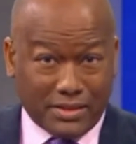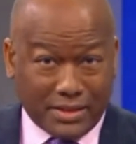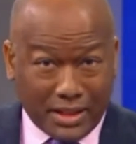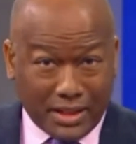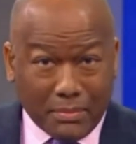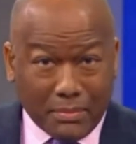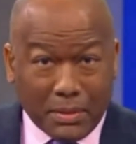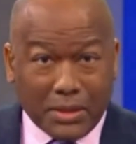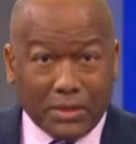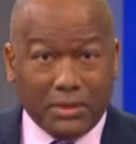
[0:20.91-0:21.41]
They're
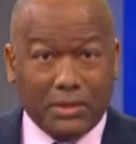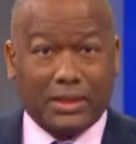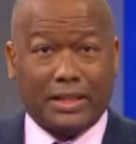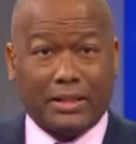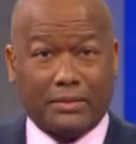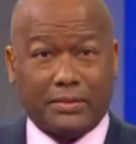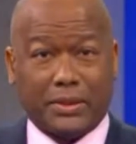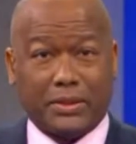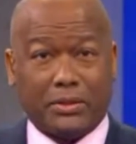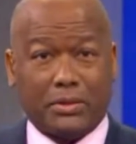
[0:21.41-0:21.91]
typical
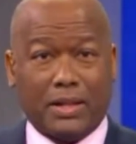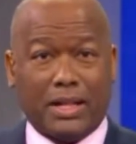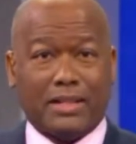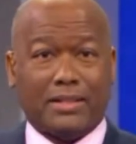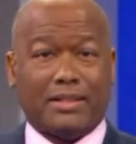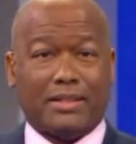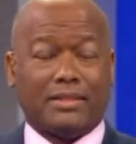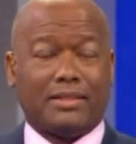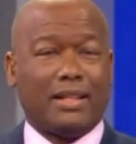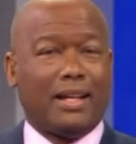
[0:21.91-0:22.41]
interview
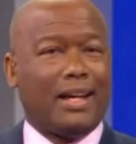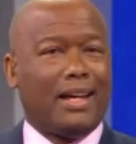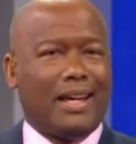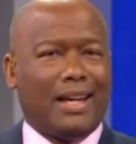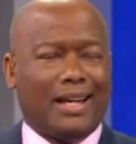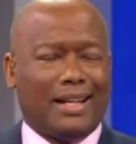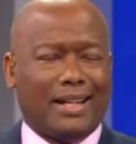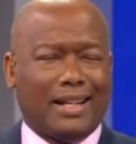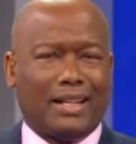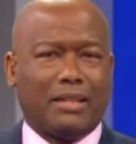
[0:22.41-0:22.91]
questions,
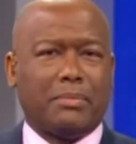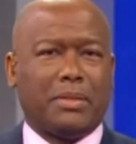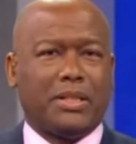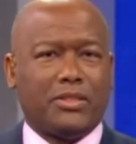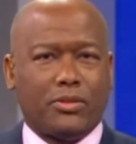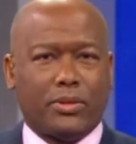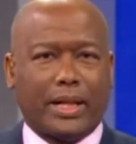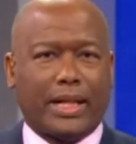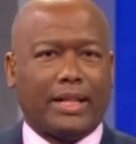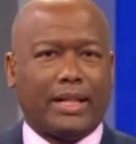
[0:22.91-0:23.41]
and they can
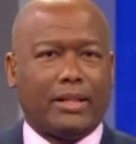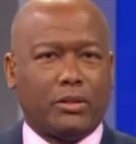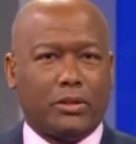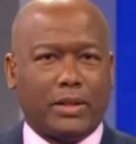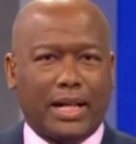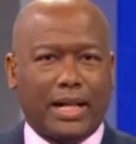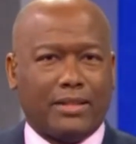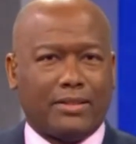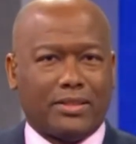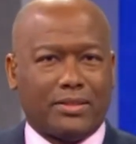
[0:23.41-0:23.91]
be tricky
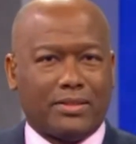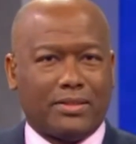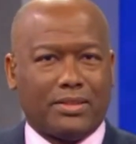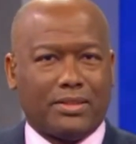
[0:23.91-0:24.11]
to answer.